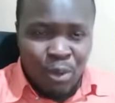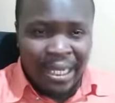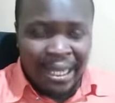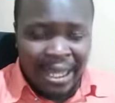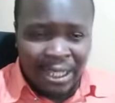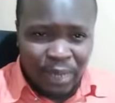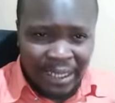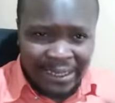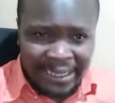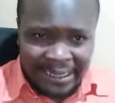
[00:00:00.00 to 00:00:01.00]
will
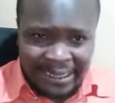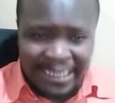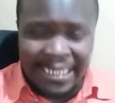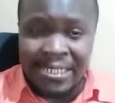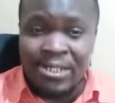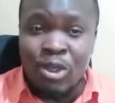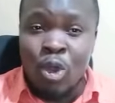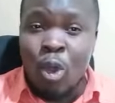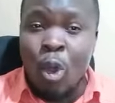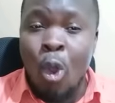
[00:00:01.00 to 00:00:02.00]
actually succeed
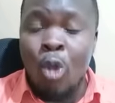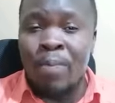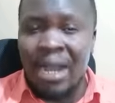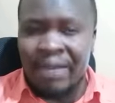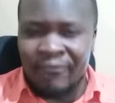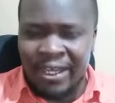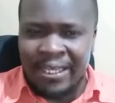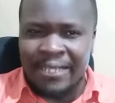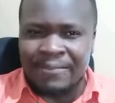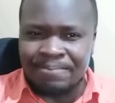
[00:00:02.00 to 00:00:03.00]
or
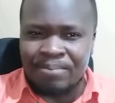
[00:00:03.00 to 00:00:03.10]
backfire.